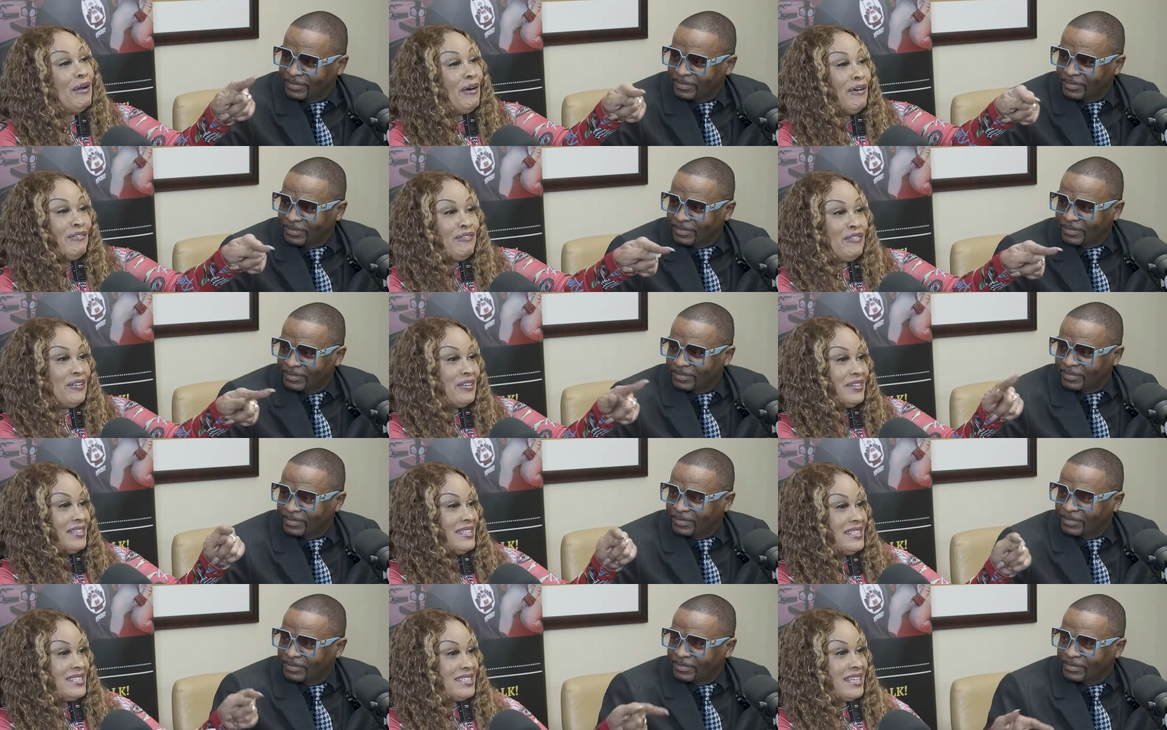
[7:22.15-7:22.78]
Speaker 1: get
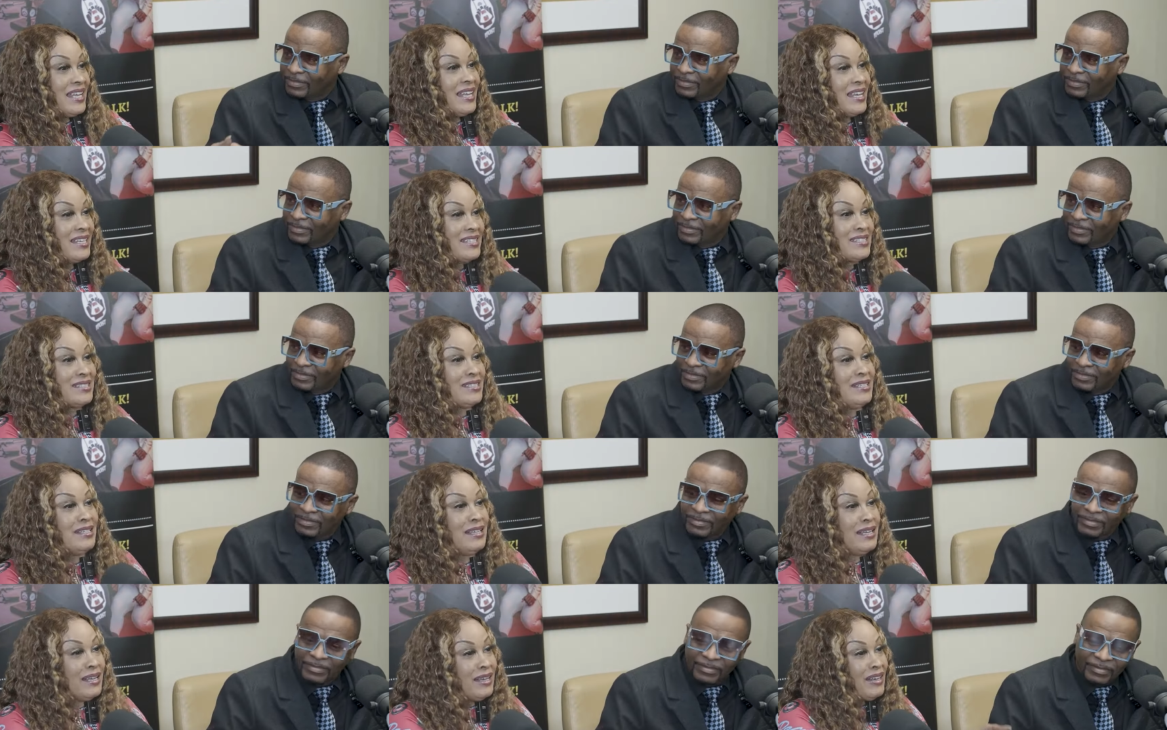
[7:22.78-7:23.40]
off on this
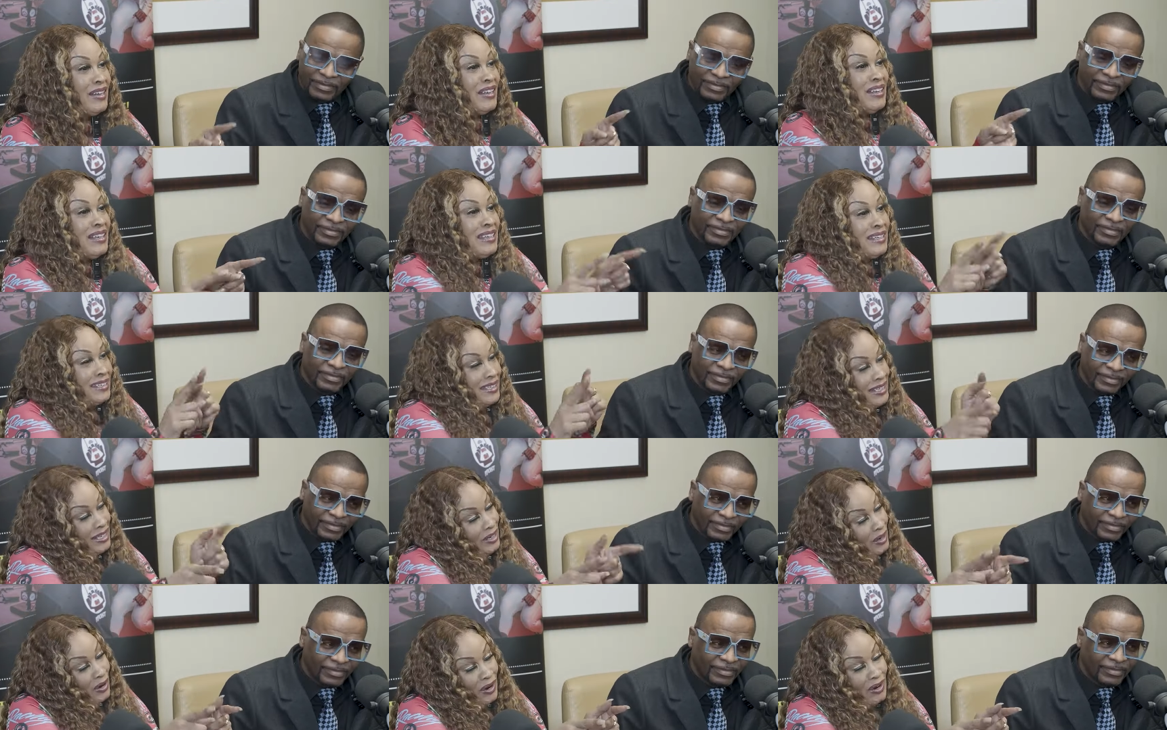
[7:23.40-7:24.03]
exit
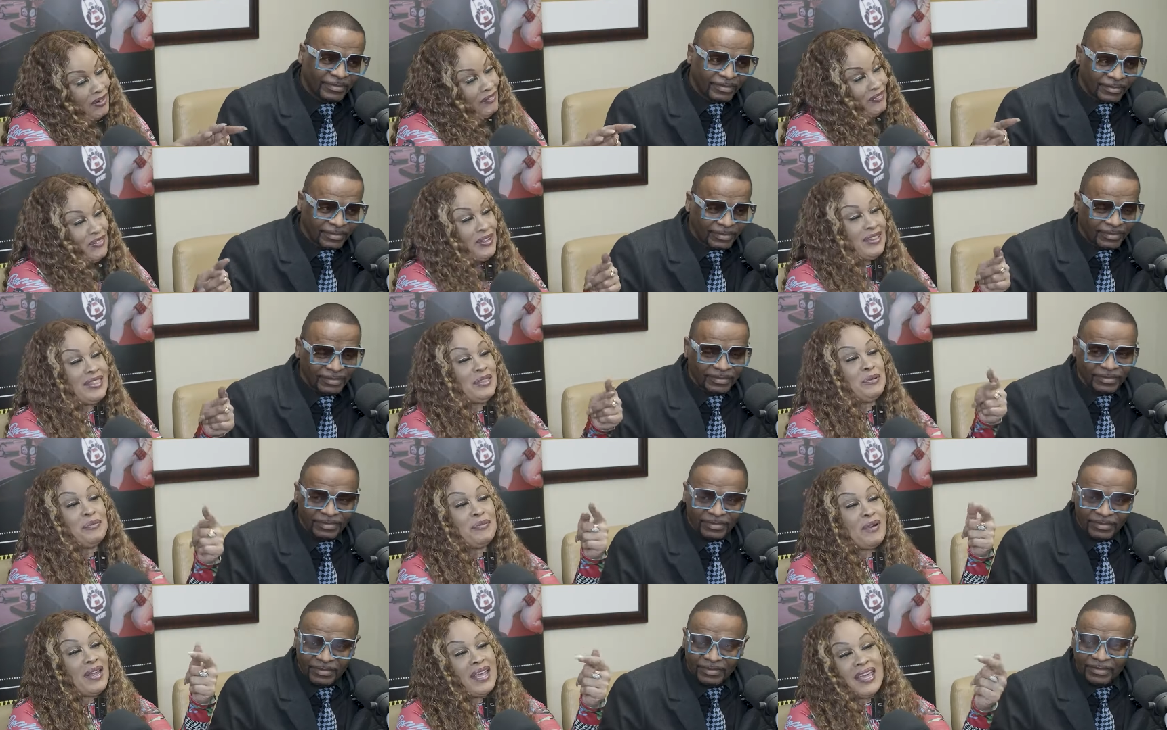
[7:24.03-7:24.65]
get off
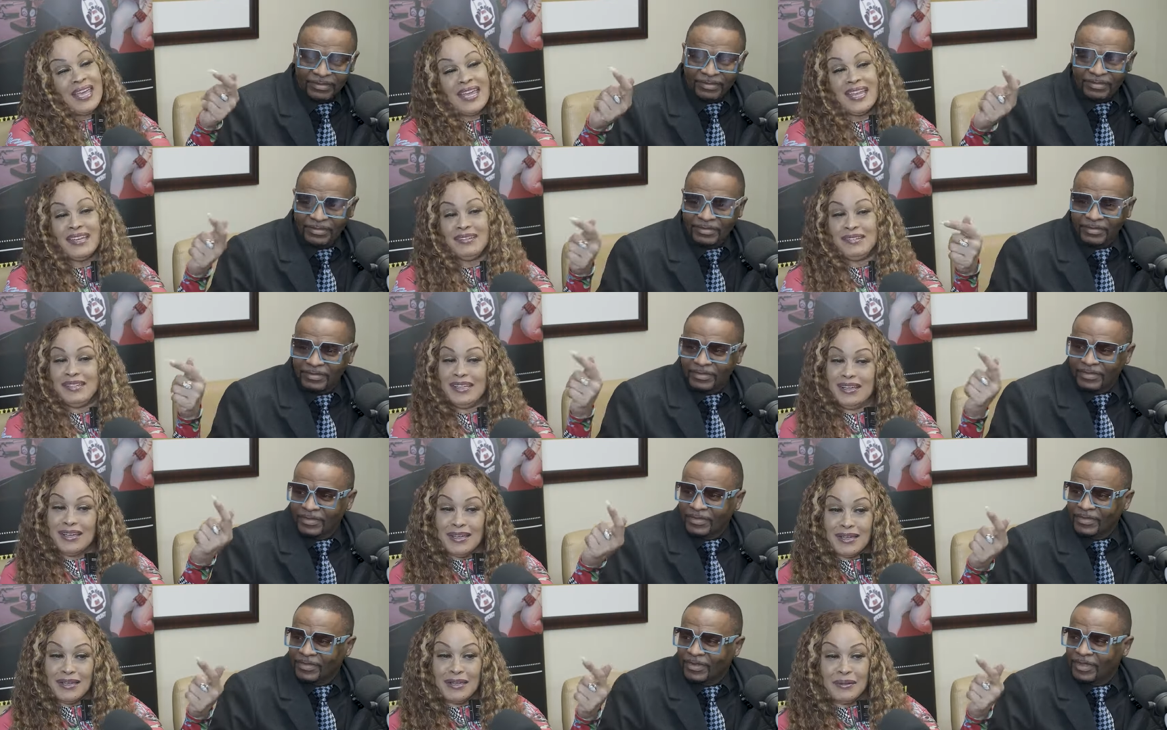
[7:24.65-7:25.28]
at the
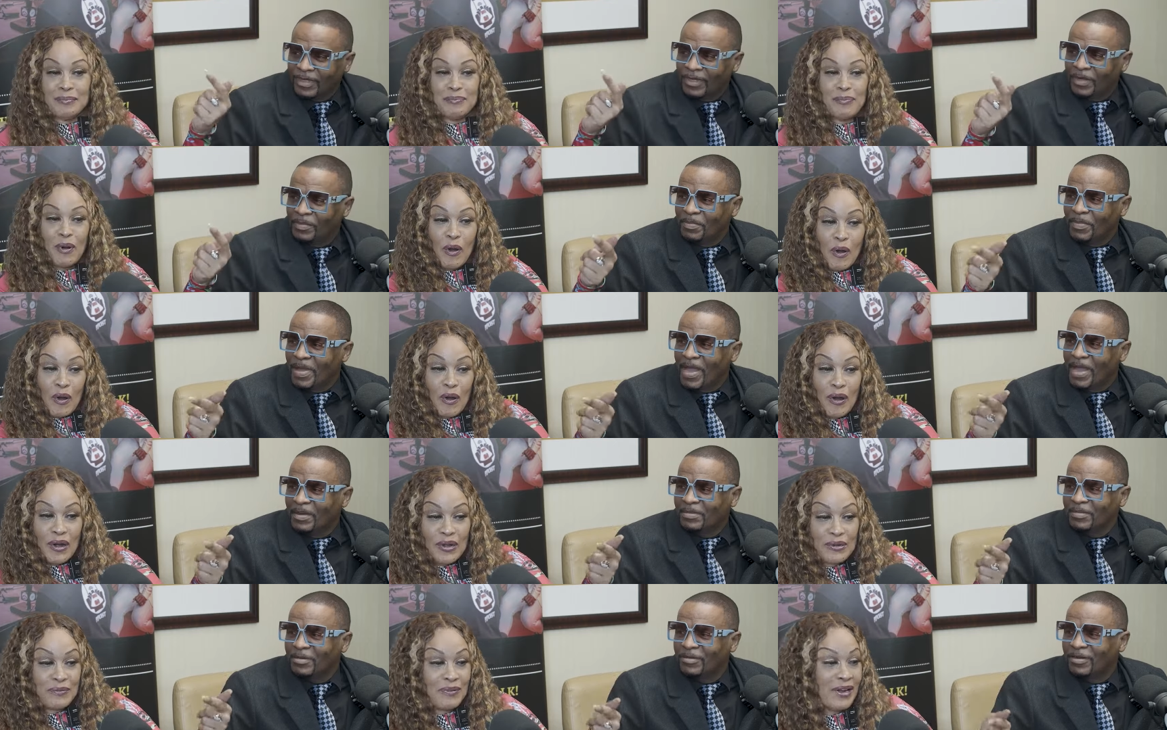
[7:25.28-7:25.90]
red uh,
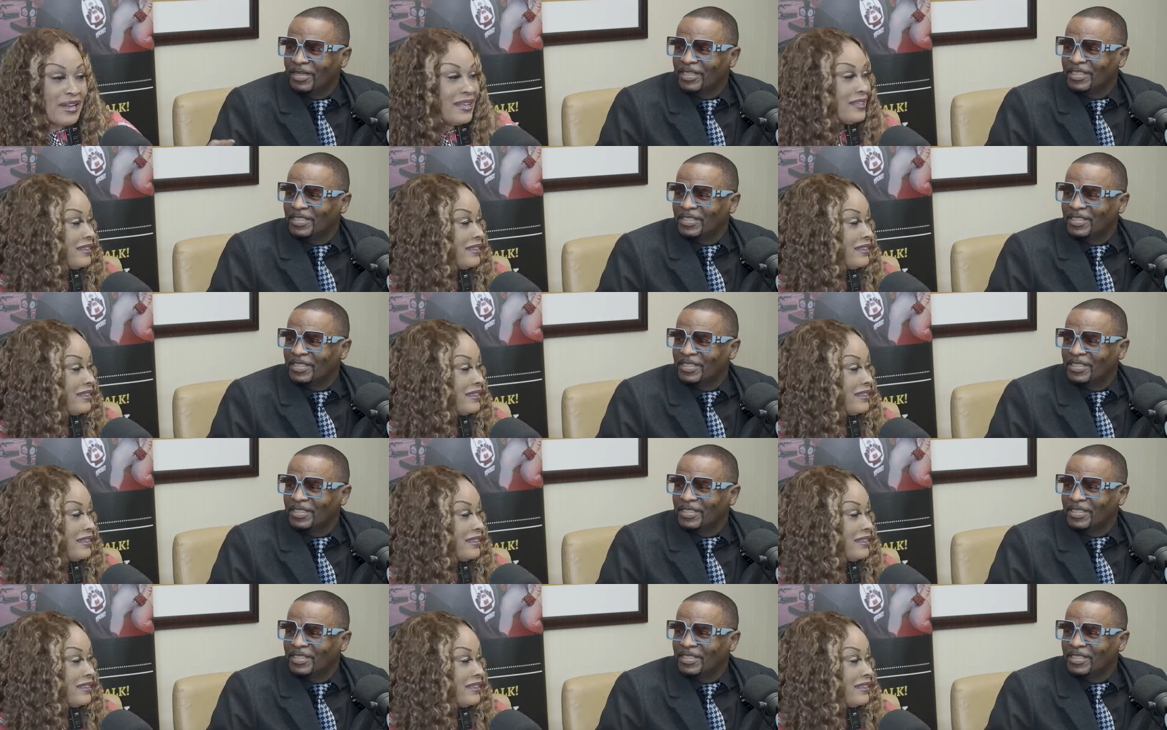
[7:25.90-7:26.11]
barn